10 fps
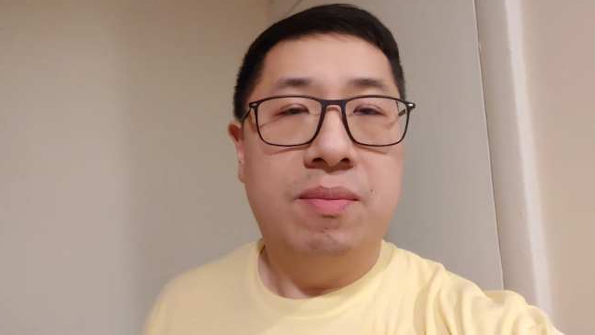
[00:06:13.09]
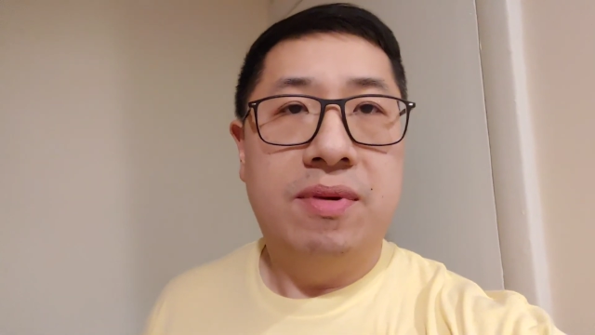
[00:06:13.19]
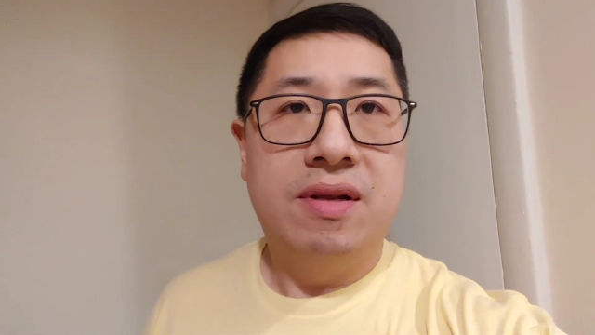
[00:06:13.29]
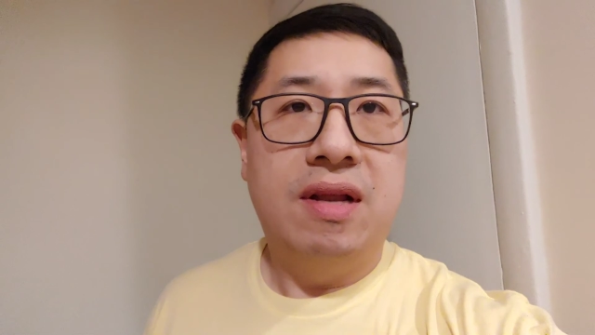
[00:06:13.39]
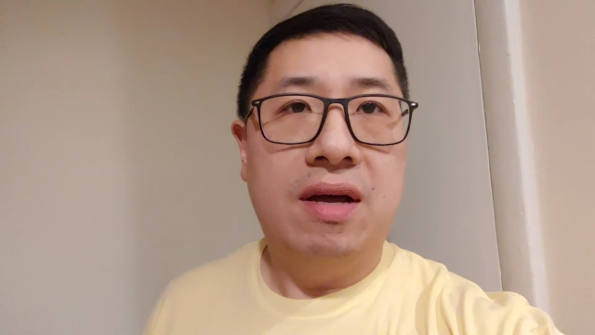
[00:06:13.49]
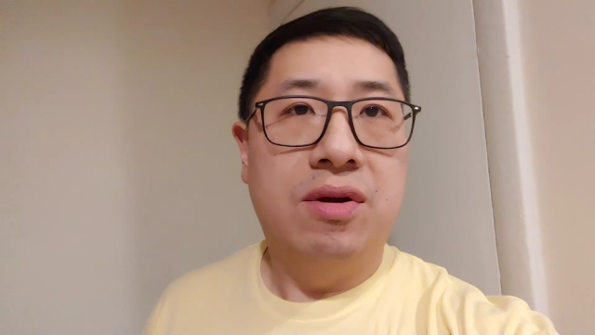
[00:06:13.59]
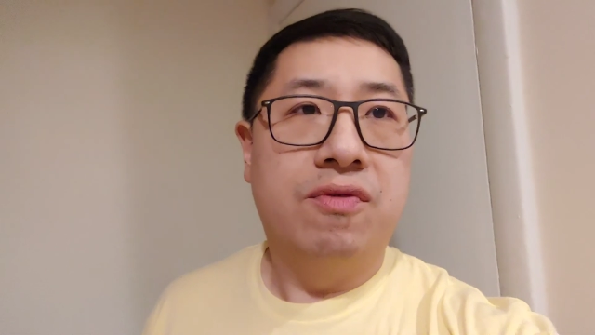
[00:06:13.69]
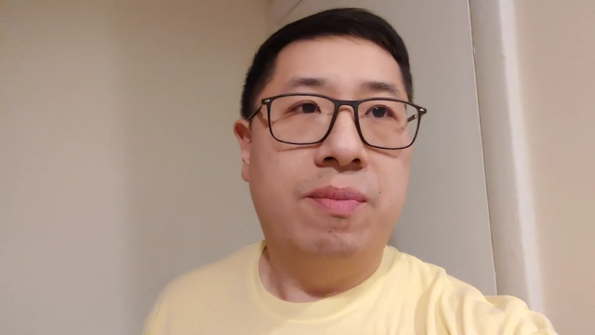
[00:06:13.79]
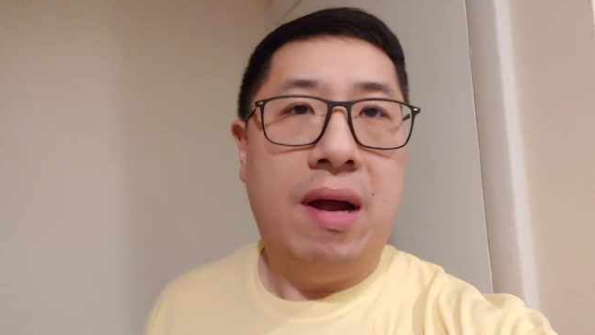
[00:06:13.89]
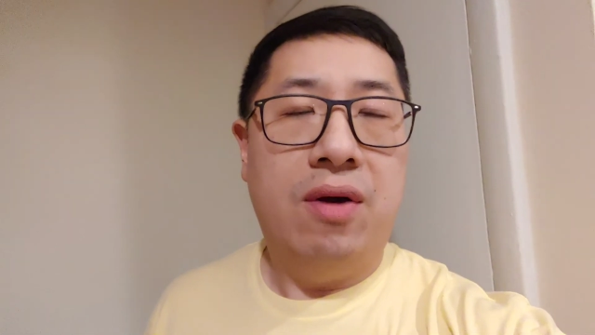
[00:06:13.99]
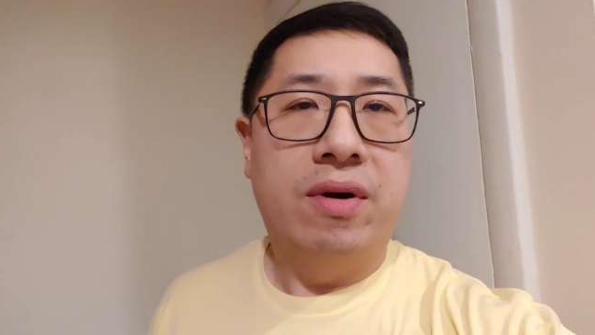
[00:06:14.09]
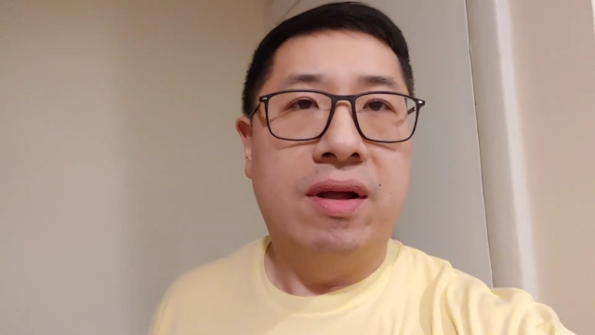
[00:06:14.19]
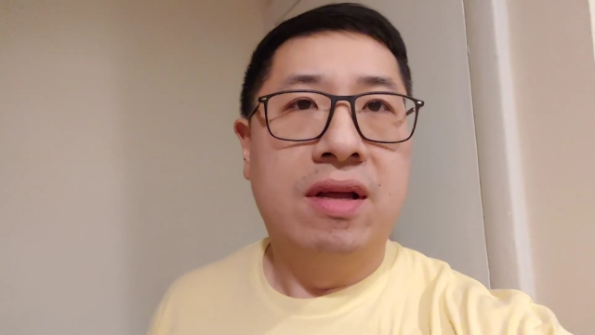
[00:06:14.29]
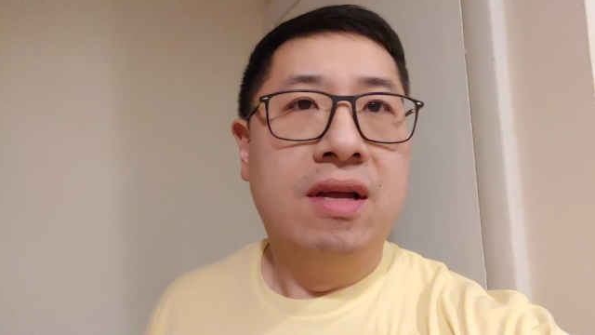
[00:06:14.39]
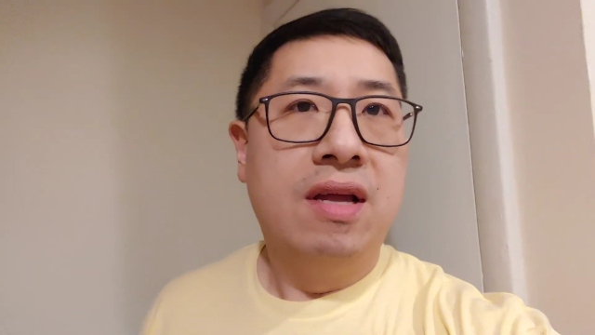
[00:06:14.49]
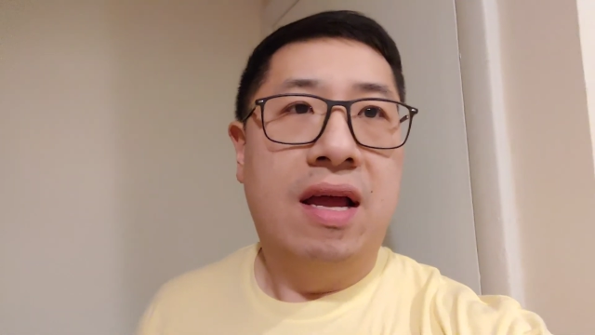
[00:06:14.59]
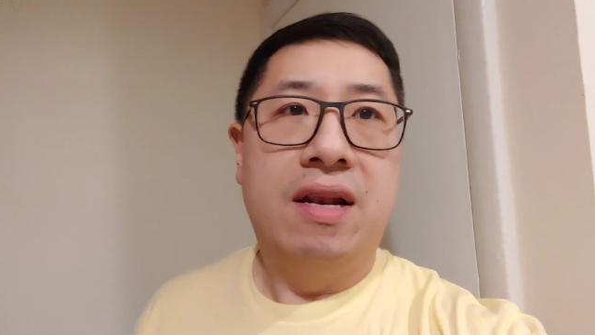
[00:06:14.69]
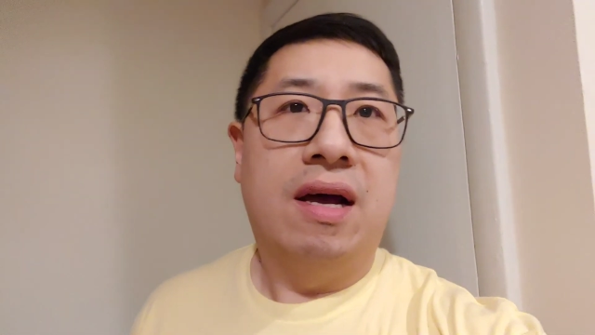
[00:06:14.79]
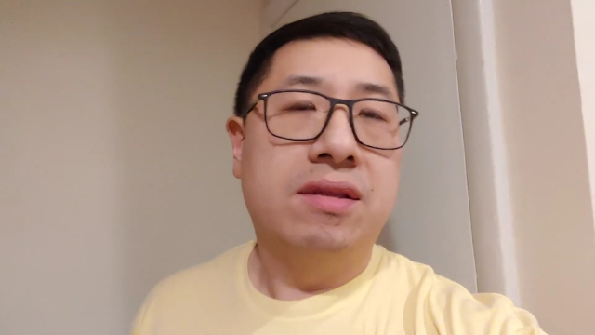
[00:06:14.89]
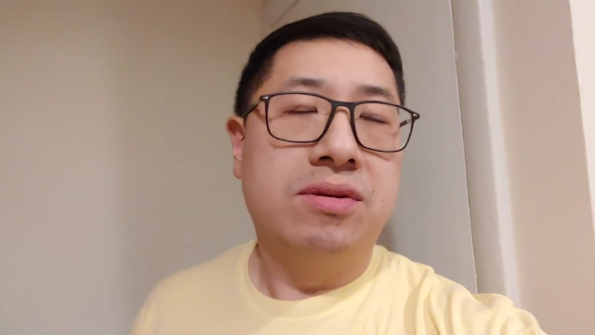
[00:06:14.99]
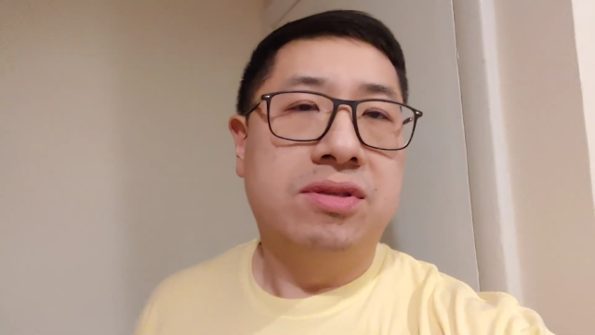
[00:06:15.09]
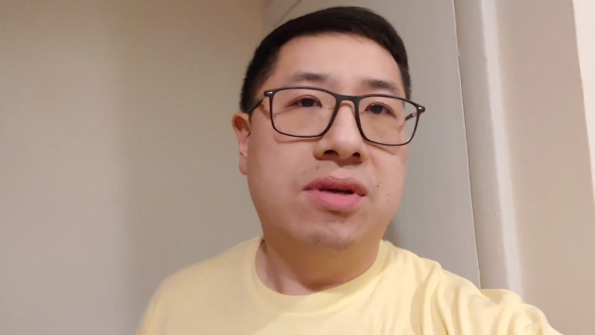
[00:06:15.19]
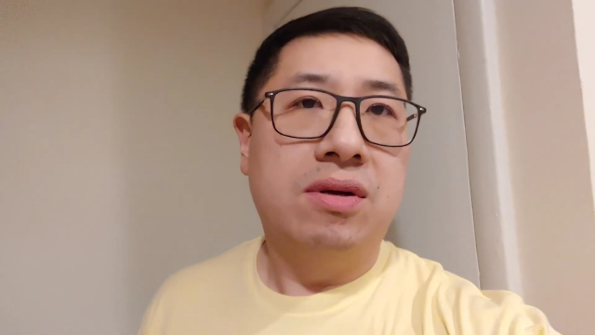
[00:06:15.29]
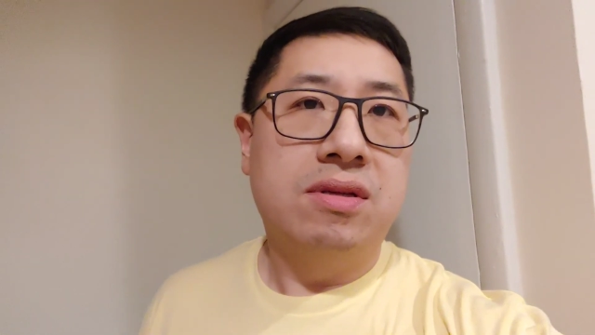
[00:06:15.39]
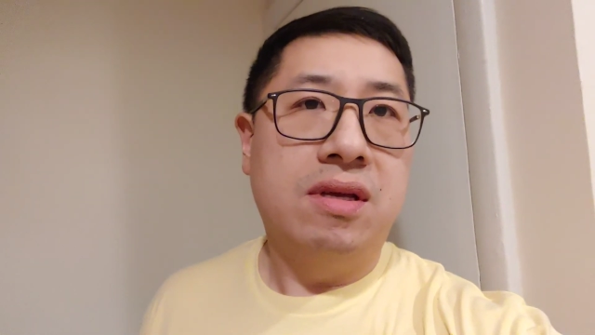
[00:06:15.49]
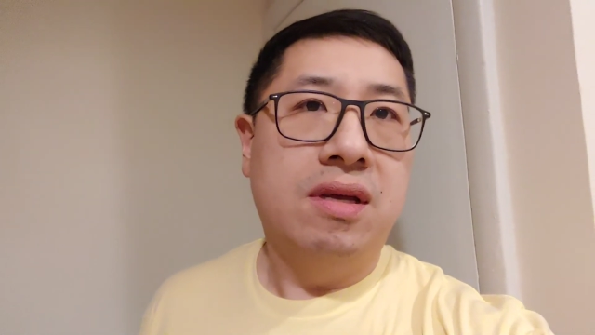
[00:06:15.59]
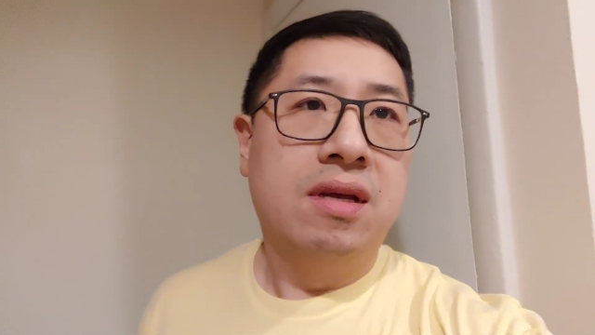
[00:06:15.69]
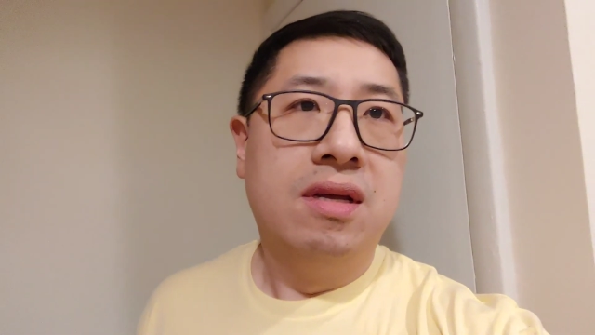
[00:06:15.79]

but not overpowering and not too salty.